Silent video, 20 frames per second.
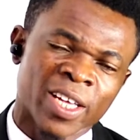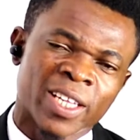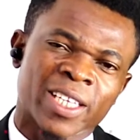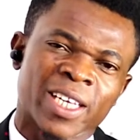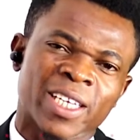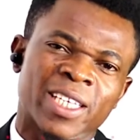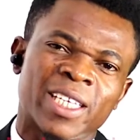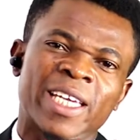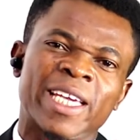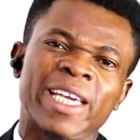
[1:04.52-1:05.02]

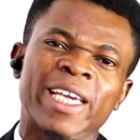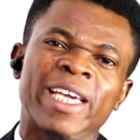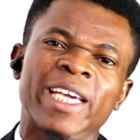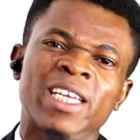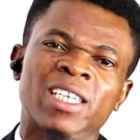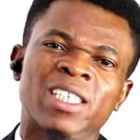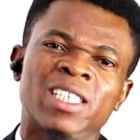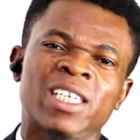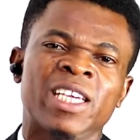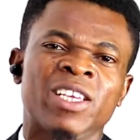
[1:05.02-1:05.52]
that
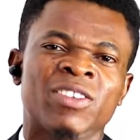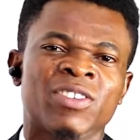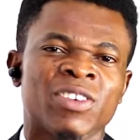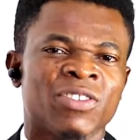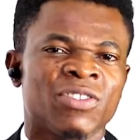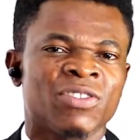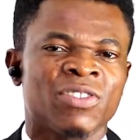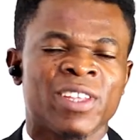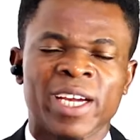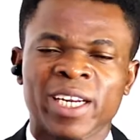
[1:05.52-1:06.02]
it is
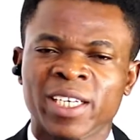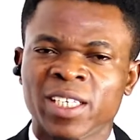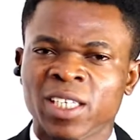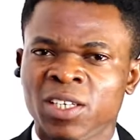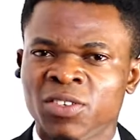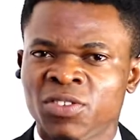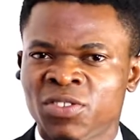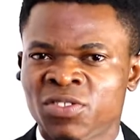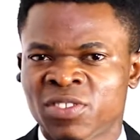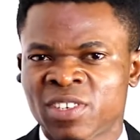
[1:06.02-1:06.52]
extending
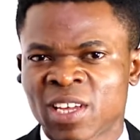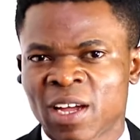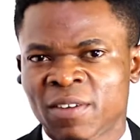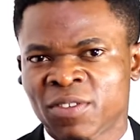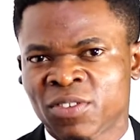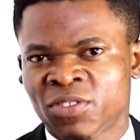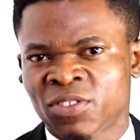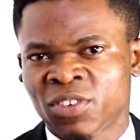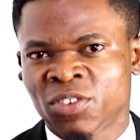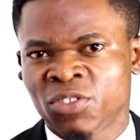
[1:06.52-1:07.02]
its
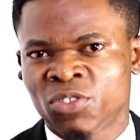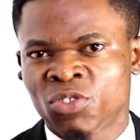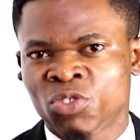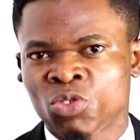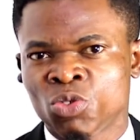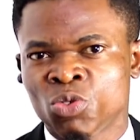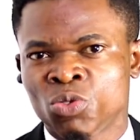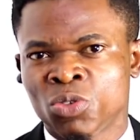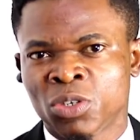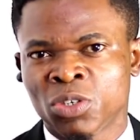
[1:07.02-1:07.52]
services
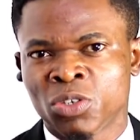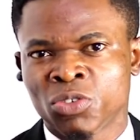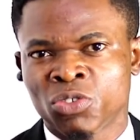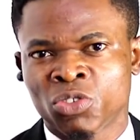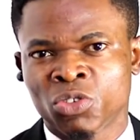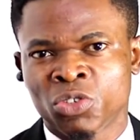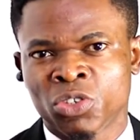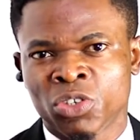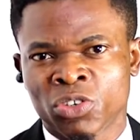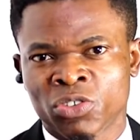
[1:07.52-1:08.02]
to the
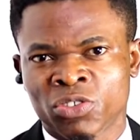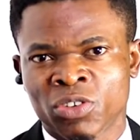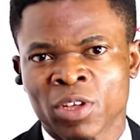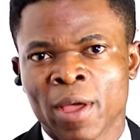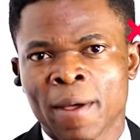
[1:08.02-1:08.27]
notorious